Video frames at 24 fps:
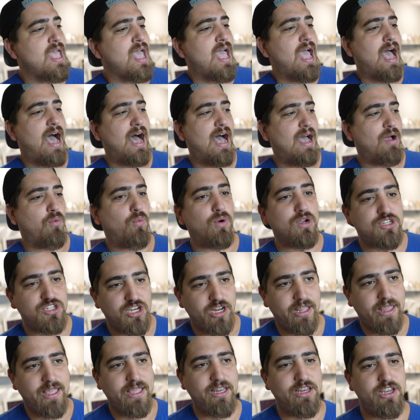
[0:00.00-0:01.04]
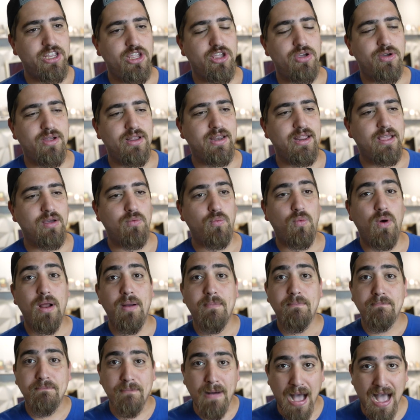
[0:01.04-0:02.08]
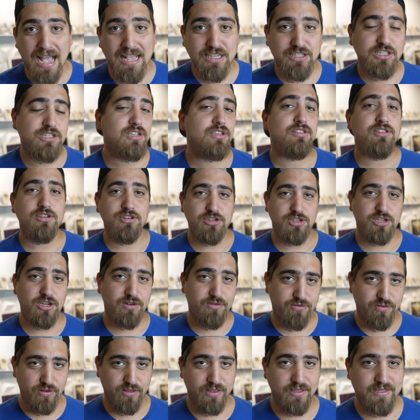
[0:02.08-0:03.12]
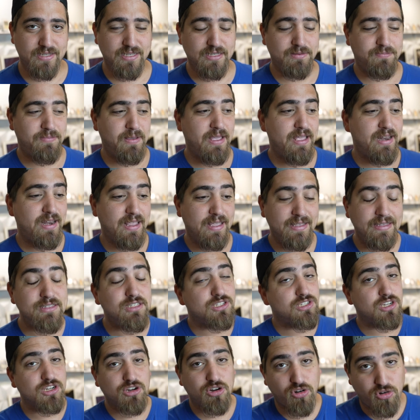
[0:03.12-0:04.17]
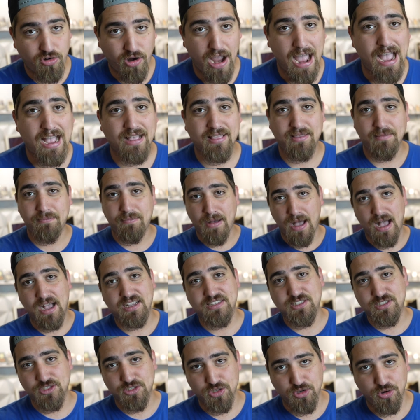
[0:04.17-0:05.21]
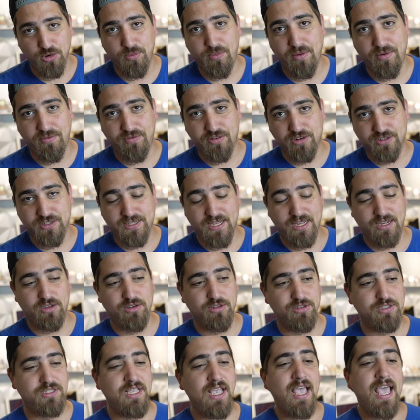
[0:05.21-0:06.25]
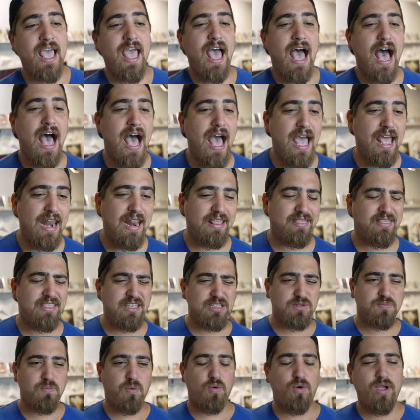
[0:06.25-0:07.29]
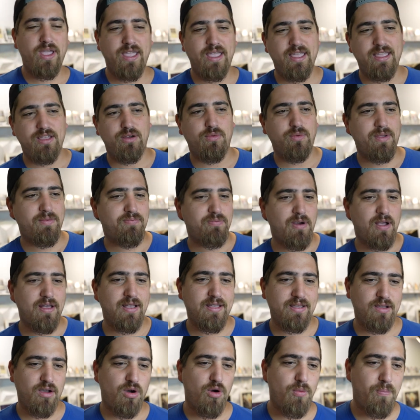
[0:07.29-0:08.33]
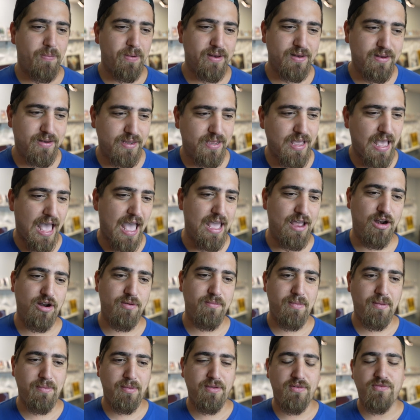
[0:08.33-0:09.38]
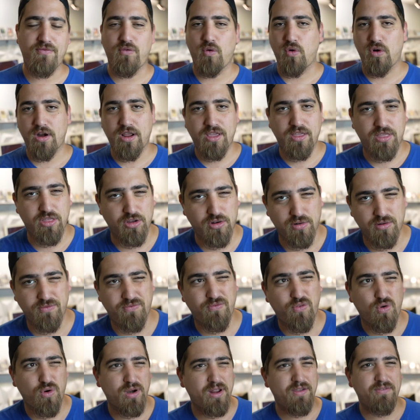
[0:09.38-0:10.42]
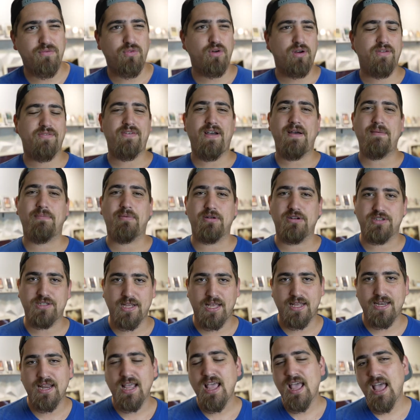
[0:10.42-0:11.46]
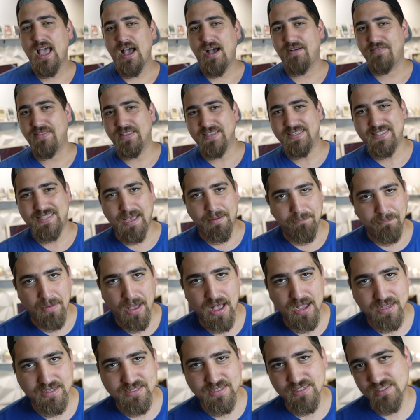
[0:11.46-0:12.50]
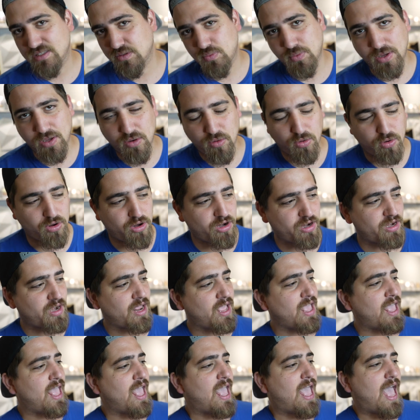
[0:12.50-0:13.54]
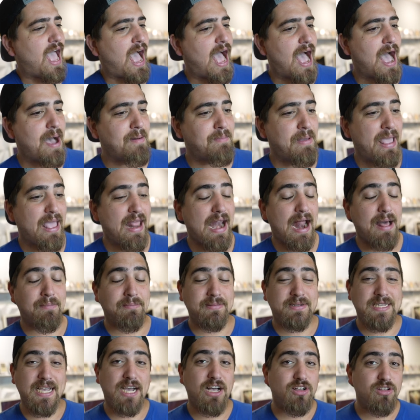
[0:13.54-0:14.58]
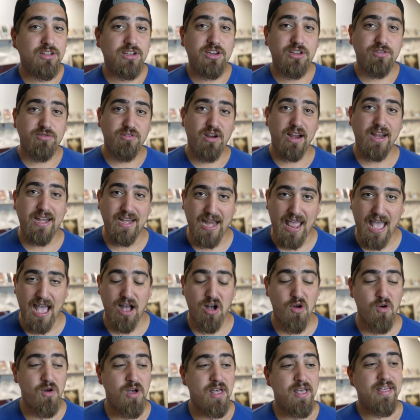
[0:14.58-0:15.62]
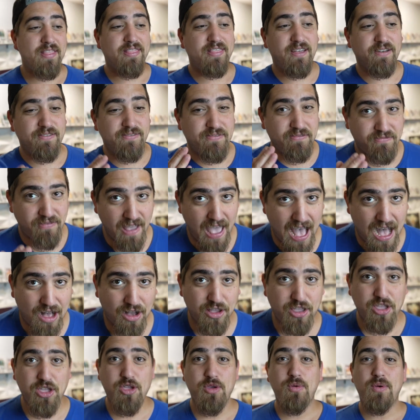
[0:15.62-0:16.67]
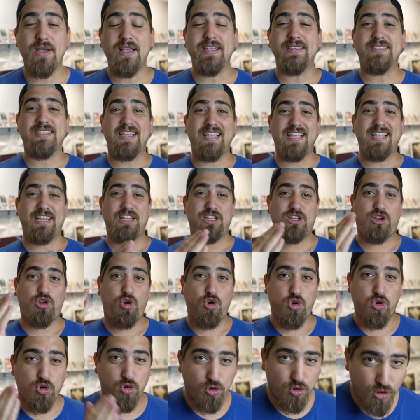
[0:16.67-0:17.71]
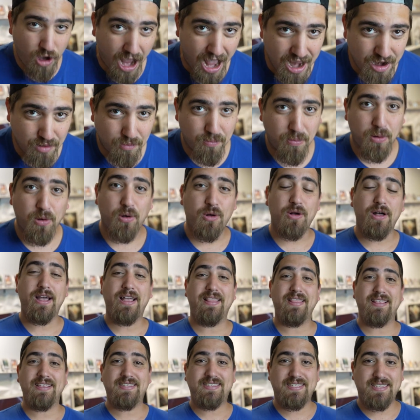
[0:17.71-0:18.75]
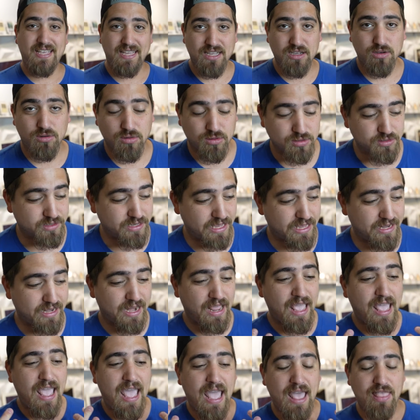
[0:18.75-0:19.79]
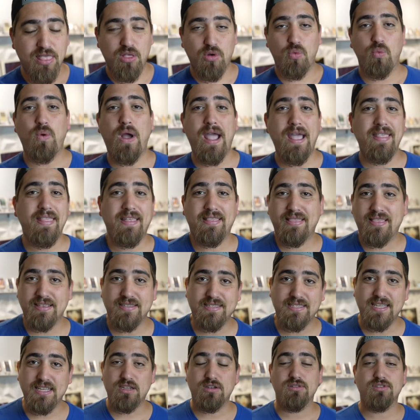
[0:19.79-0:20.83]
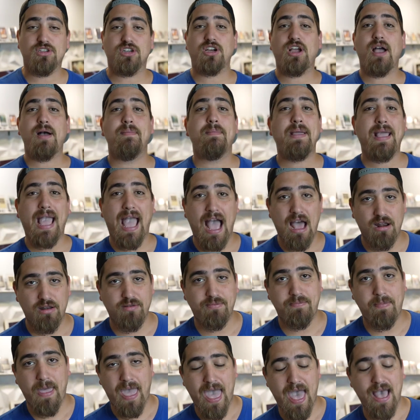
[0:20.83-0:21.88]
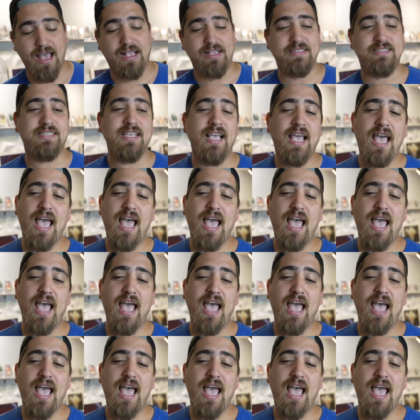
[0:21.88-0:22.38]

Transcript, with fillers: And what should he do? And what my solution for this has been is to crack the boxes open for singles. And at this point, you know, we've probably opened, I don't know, maybe 45% of the set boxes we ordered. And I'm telling you right now, the value is incredible in the singles and the way that the singles are coming out of packs.